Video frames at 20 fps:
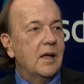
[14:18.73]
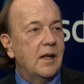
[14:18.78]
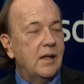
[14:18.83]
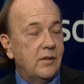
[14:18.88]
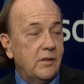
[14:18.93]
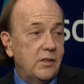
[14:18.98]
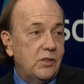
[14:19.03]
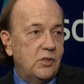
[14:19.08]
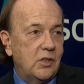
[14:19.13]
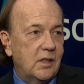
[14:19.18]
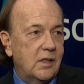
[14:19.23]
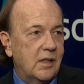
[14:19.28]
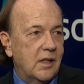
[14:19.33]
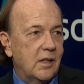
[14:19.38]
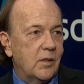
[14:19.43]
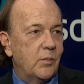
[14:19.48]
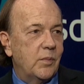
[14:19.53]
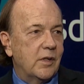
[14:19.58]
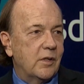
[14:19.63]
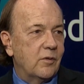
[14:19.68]
And at least you can
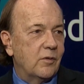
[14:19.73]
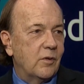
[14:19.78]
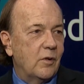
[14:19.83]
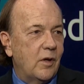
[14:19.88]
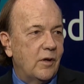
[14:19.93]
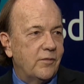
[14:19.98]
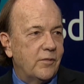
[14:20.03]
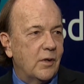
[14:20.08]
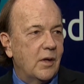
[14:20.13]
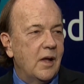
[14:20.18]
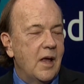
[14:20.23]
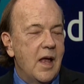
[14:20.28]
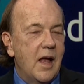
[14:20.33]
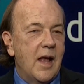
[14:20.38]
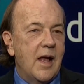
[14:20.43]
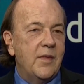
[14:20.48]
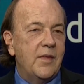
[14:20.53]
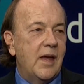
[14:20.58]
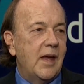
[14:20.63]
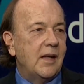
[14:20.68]
get a bid or an offer.
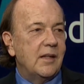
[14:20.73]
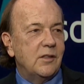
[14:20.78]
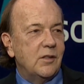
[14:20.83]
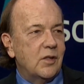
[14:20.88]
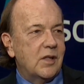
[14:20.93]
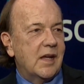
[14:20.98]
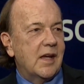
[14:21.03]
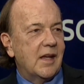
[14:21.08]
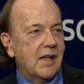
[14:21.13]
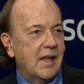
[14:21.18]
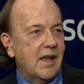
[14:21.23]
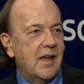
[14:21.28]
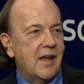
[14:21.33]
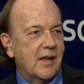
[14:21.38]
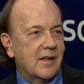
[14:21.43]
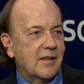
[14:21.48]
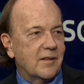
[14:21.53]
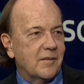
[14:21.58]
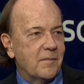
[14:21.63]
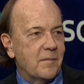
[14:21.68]
And that you can't
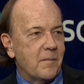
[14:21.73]
hack.